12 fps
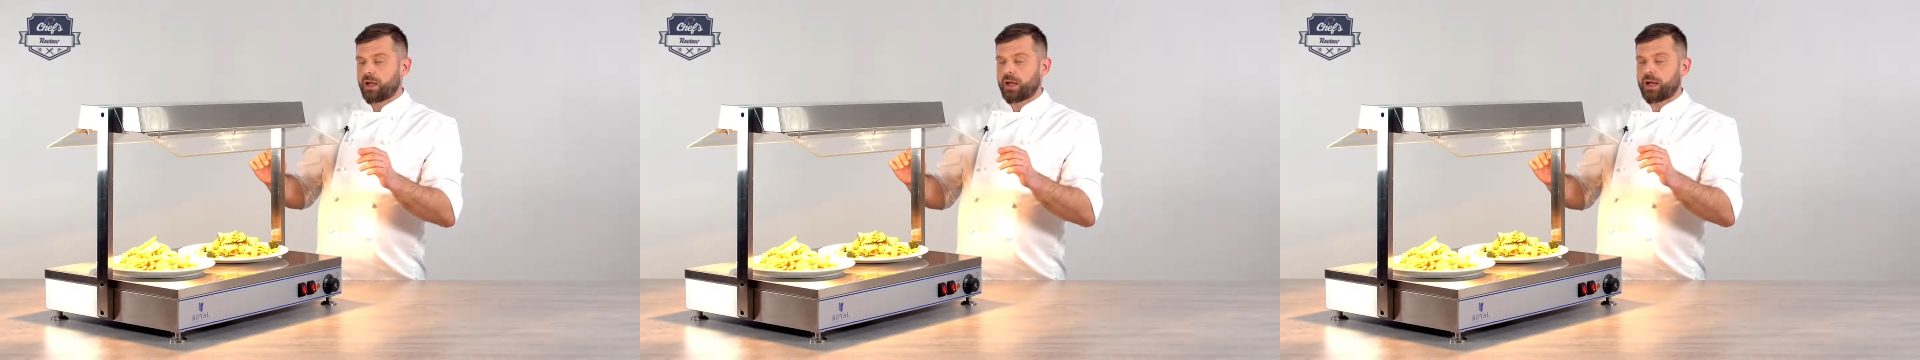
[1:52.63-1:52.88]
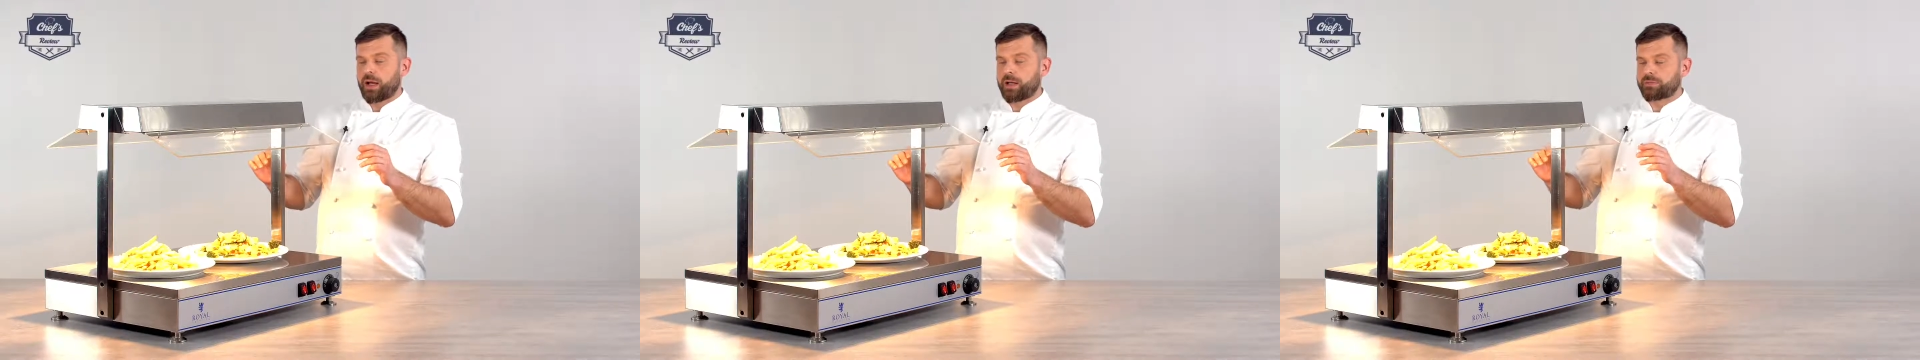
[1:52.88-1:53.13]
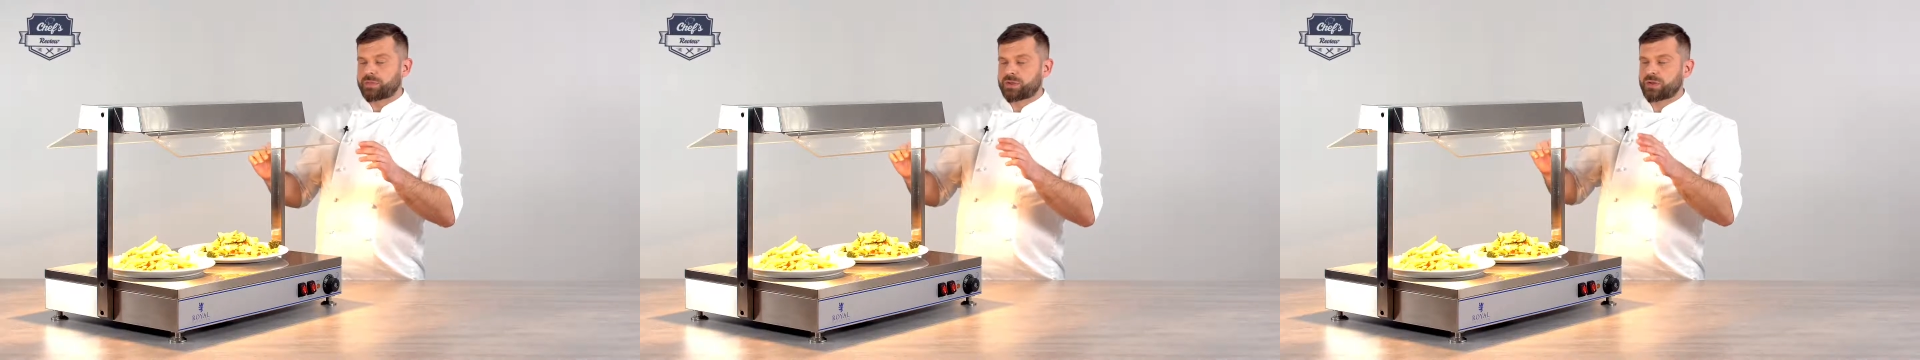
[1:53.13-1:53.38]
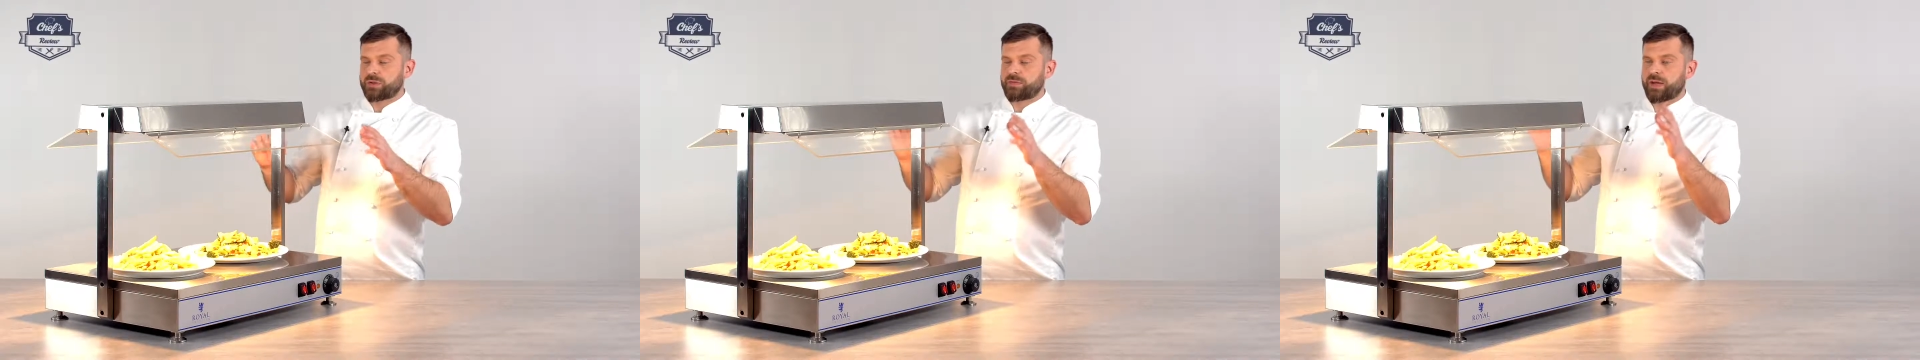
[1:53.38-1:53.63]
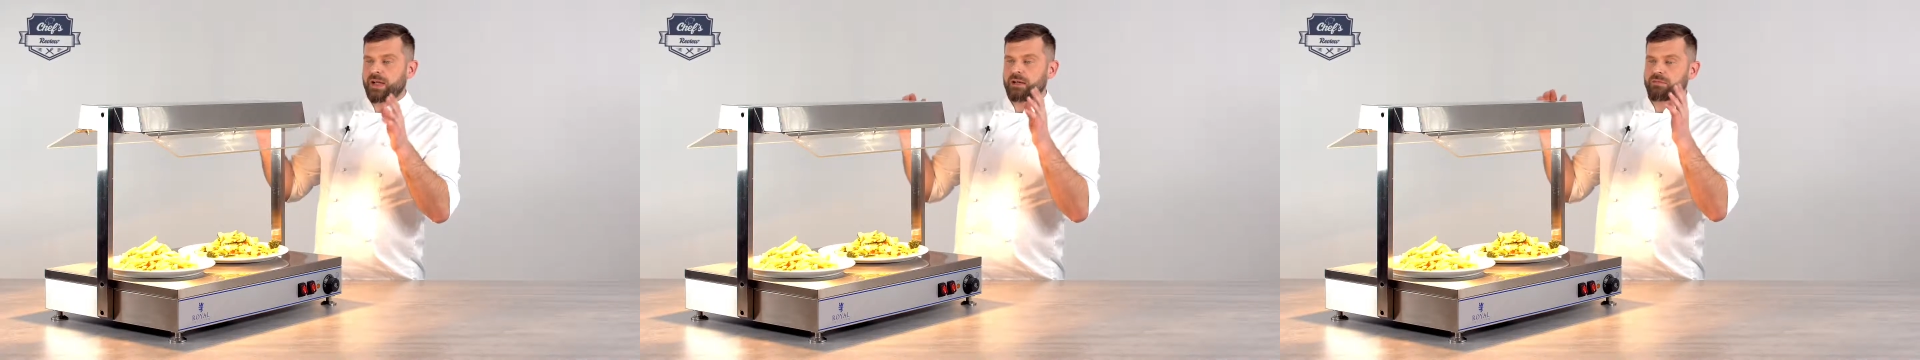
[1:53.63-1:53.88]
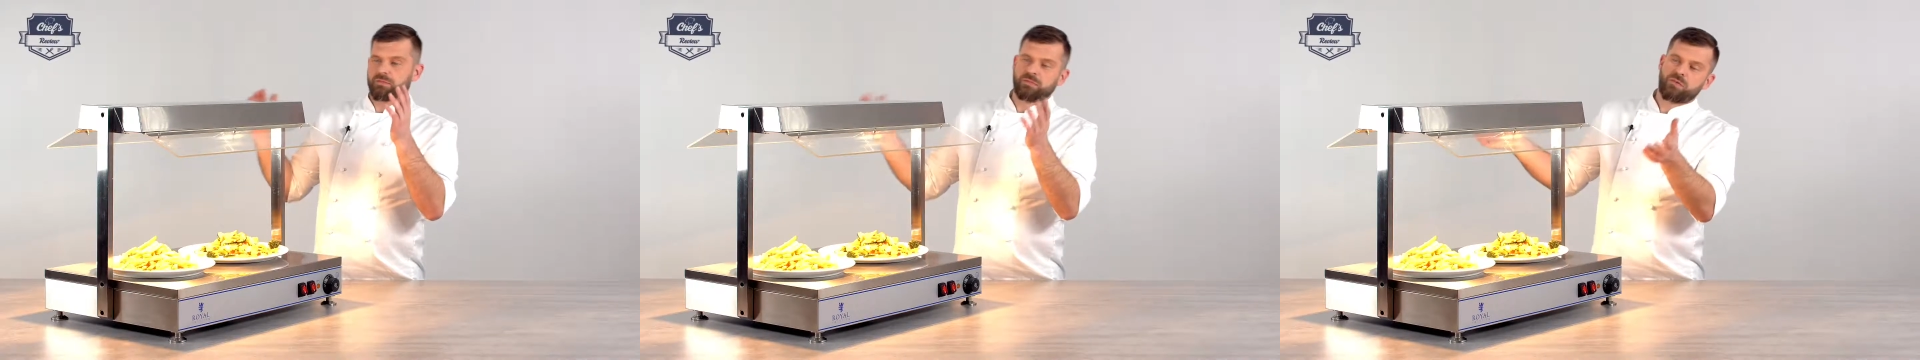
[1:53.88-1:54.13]
sort of
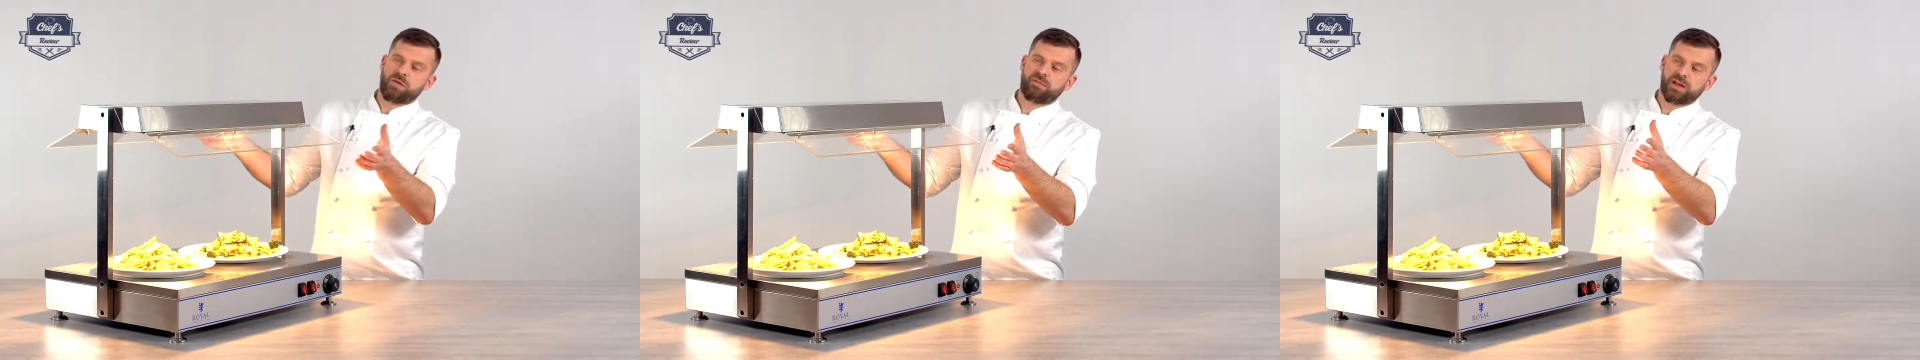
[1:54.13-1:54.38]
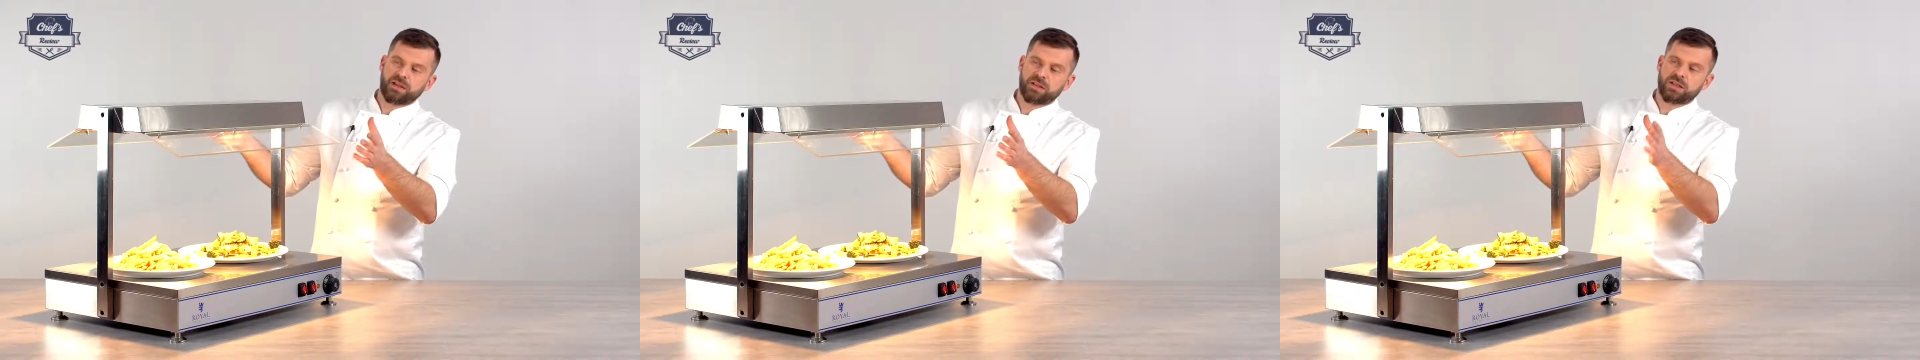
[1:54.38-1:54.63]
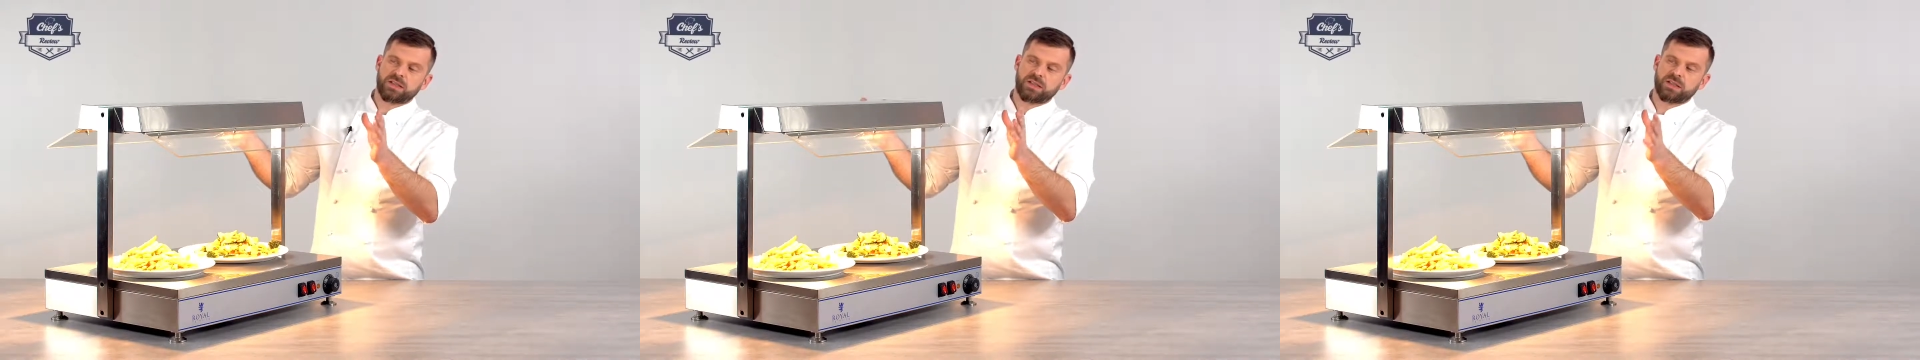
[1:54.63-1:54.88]
a reflector, as a